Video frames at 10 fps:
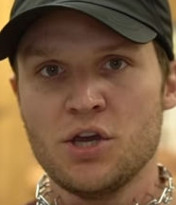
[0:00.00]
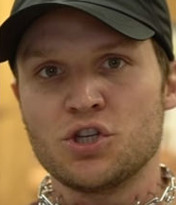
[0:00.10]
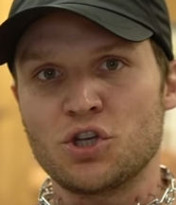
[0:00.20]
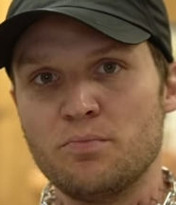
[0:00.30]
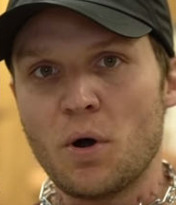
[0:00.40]

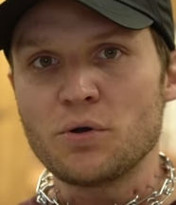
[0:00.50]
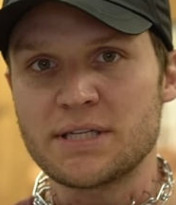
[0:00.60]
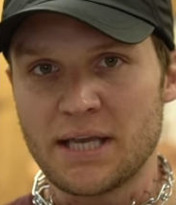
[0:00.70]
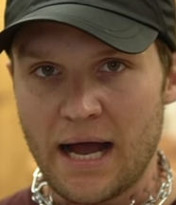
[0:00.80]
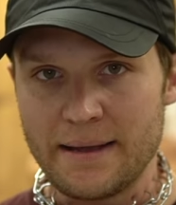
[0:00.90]
So
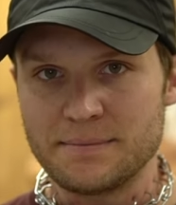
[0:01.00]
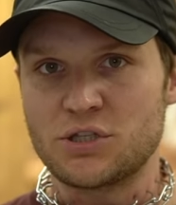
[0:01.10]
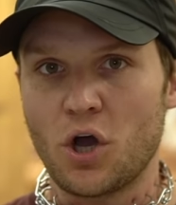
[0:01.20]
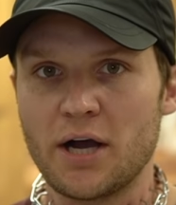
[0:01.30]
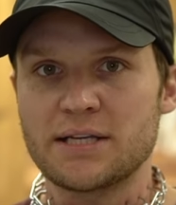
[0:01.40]
most times
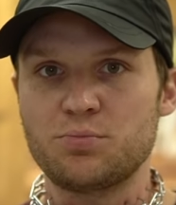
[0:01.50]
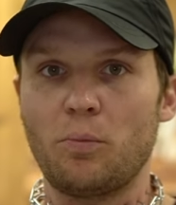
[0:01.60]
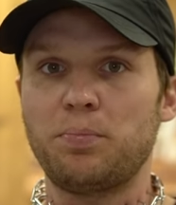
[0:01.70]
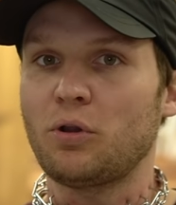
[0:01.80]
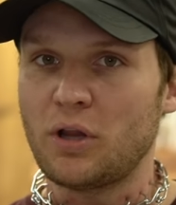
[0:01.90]
dogs will
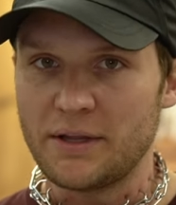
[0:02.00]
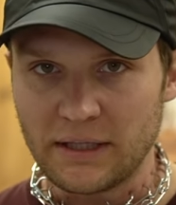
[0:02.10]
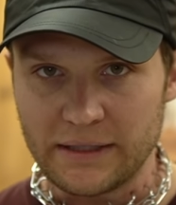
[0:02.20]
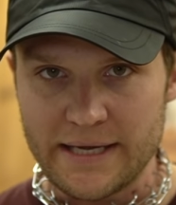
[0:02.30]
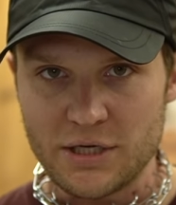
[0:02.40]
pull on
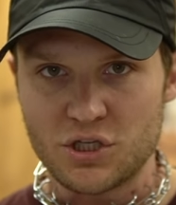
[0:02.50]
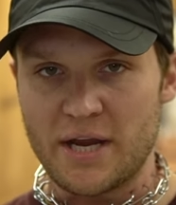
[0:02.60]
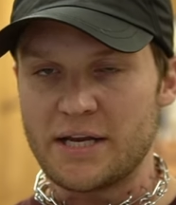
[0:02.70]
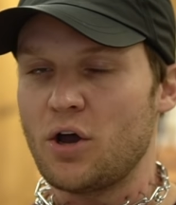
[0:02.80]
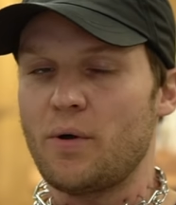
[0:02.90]
the leash
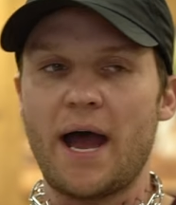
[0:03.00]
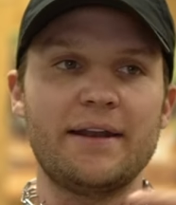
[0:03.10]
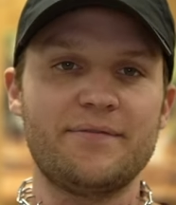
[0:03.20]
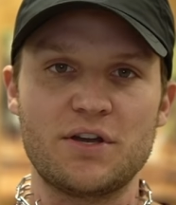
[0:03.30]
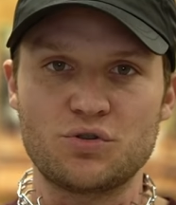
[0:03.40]
and go out
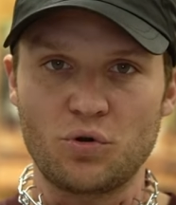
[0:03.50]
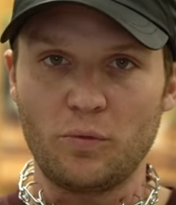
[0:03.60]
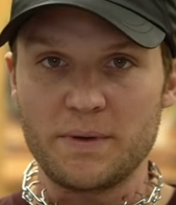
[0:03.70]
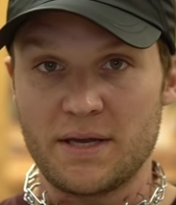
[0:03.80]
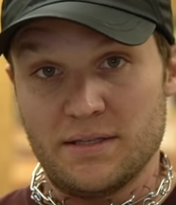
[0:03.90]
of control
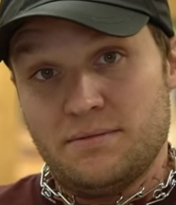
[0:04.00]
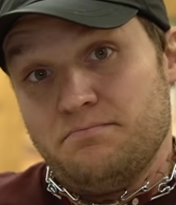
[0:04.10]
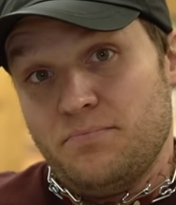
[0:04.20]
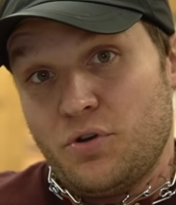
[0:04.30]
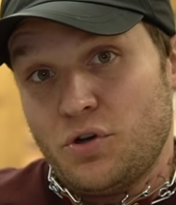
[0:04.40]
because
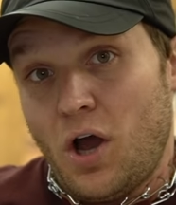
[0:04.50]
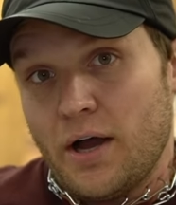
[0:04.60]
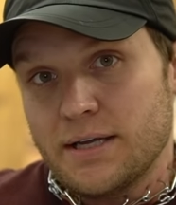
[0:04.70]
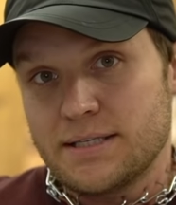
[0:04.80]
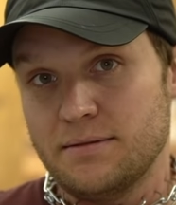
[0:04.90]
they're
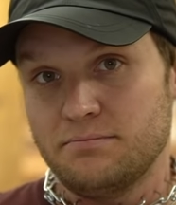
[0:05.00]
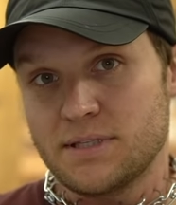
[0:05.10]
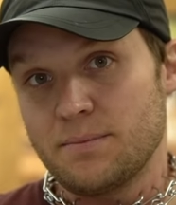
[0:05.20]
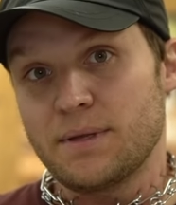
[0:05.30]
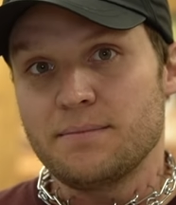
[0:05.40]
dogs and
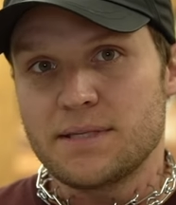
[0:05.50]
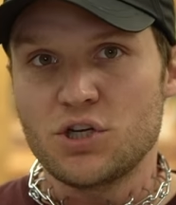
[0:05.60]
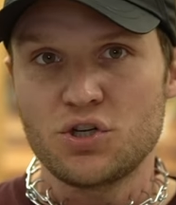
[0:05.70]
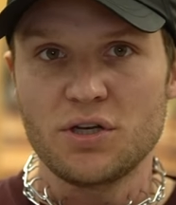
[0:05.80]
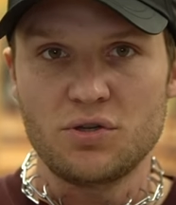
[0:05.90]
sometimes they
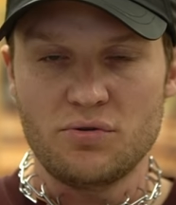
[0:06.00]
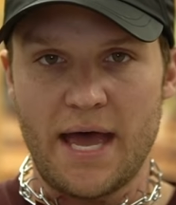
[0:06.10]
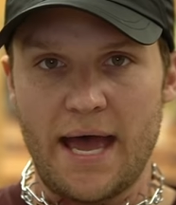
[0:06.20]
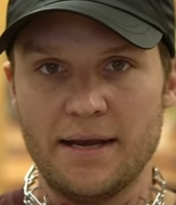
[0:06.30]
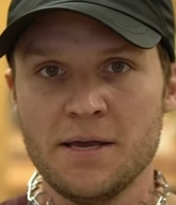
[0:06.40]
should do
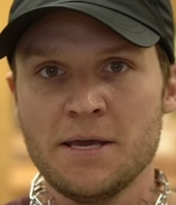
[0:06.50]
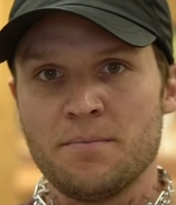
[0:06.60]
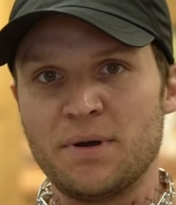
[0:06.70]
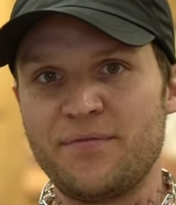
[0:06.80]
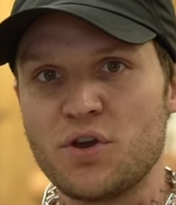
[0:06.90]
that.
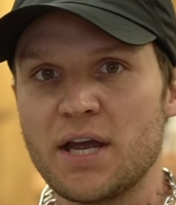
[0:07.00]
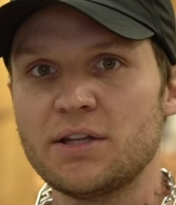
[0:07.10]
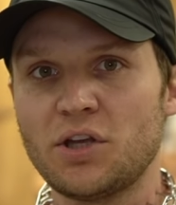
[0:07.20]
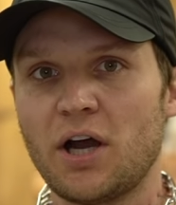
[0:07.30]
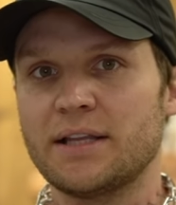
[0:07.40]
But if you get a
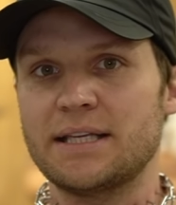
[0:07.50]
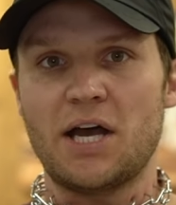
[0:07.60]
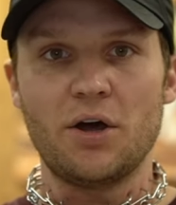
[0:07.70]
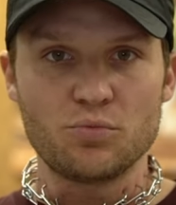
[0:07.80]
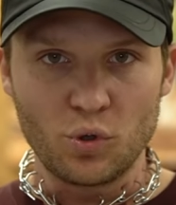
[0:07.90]
dog that's
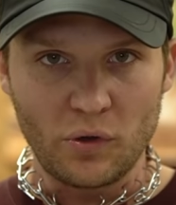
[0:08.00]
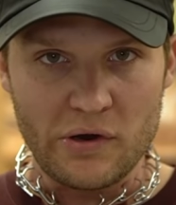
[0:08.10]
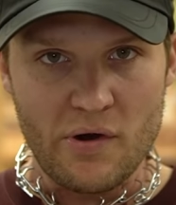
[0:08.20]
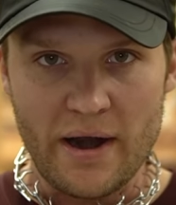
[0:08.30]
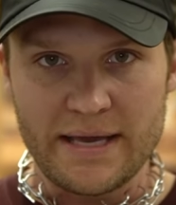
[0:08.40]
unruly
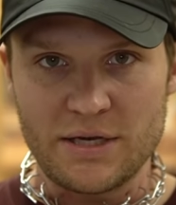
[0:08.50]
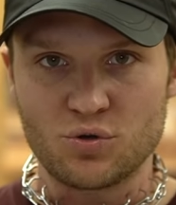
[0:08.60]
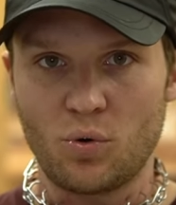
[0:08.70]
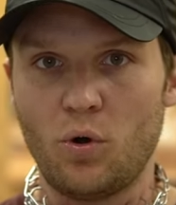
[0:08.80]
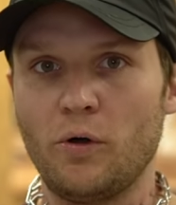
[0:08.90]
or out of
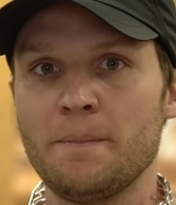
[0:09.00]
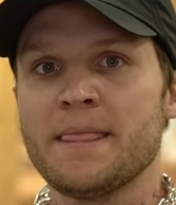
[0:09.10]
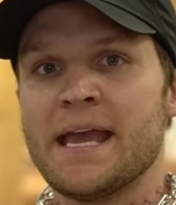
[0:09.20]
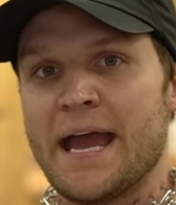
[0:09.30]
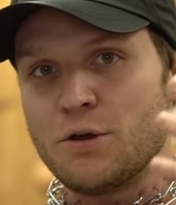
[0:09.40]
control
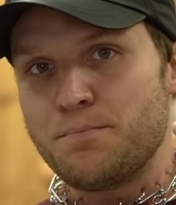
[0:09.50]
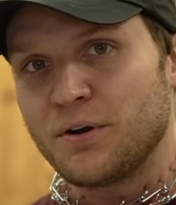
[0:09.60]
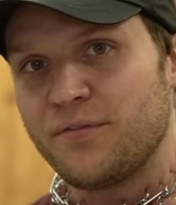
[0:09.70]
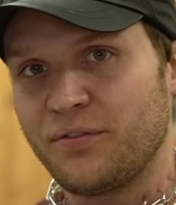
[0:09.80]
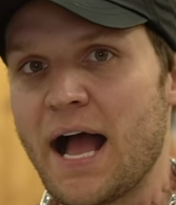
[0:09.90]
and you
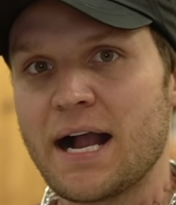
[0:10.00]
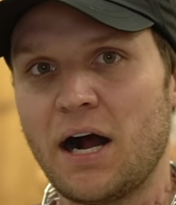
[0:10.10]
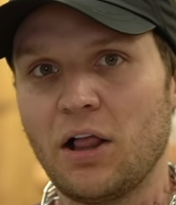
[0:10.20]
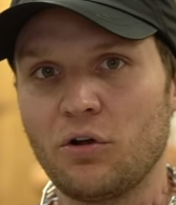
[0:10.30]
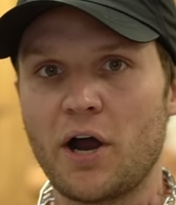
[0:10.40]
put a flat
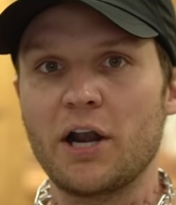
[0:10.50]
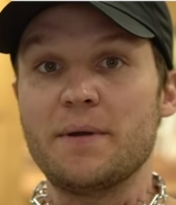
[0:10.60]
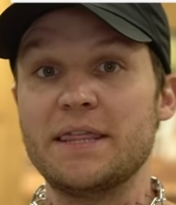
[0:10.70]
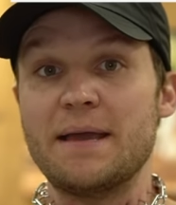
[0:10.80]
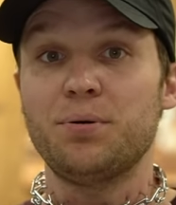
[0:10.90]
collar on them
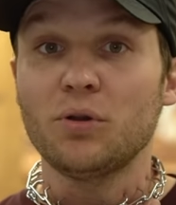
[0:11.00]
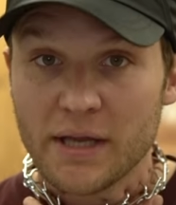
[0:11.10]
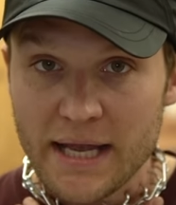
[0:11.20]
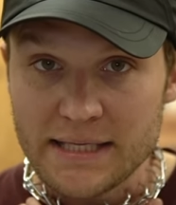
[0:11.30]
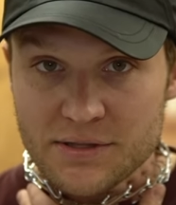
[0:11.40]
and they pull
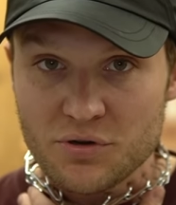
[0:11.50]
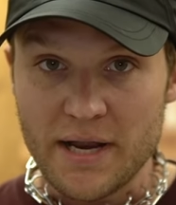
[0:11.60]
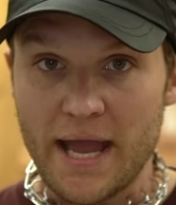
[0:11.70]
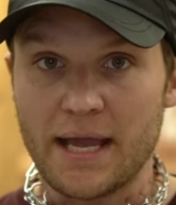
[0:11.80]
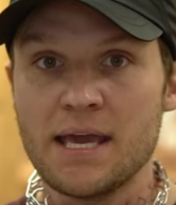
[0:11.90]
against their
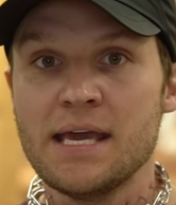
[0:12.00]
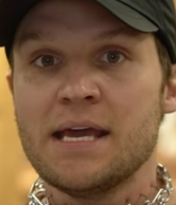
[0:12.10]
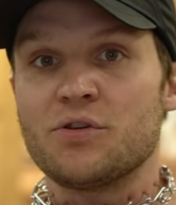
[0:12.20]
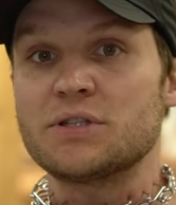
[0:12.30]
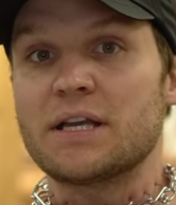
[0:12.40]
neck,
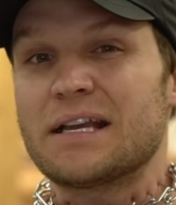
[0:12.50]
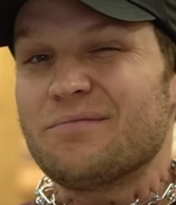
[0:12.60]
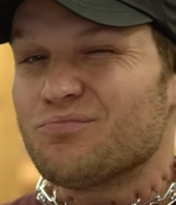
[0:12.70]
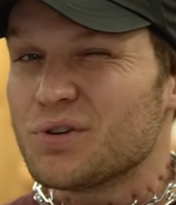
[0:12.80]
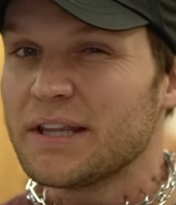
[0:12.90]
there's a
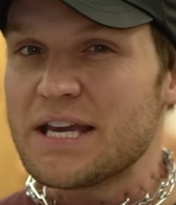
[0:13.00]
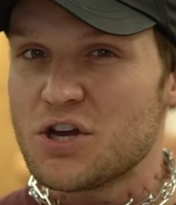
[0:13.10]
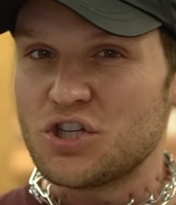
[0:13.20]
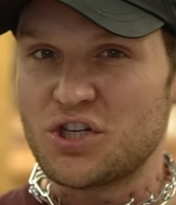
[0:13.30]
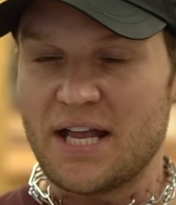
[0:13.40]
really
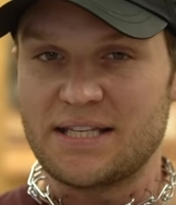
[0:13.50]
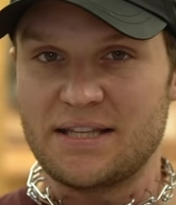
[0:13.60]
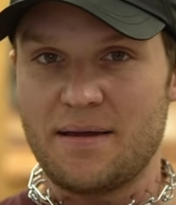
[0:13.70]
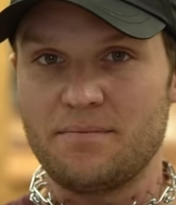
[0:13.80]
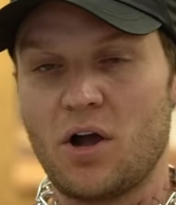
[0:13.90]
good chance of
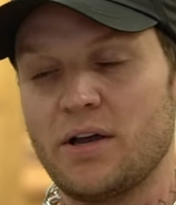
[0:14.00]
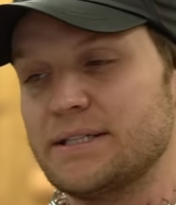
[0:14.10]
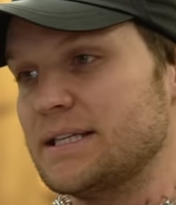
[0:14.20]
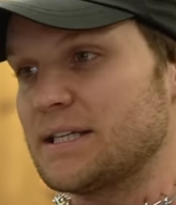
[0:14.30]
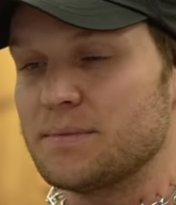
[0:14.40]
them
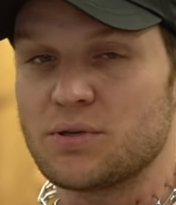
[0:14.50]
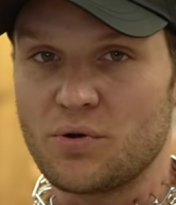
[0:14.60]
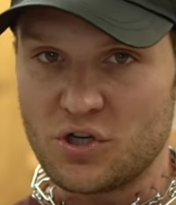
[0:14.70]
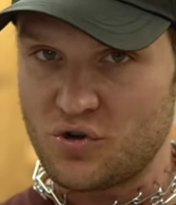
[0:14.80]
causing some sort of